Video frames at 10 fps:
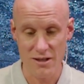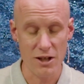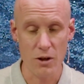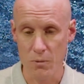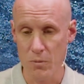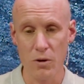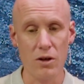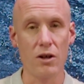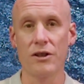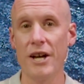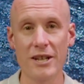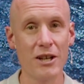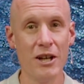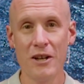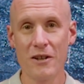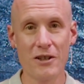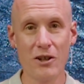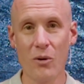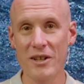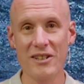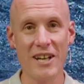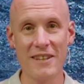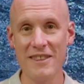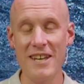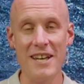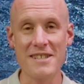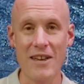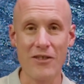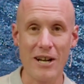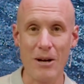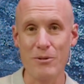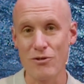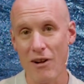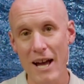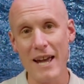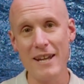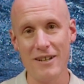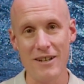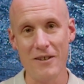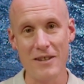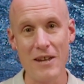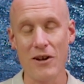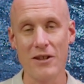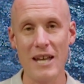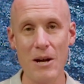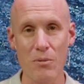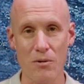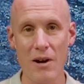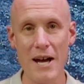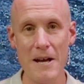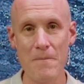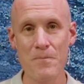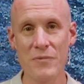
And here we were, like going like this. I thought I was right. Uh, they thought they were right.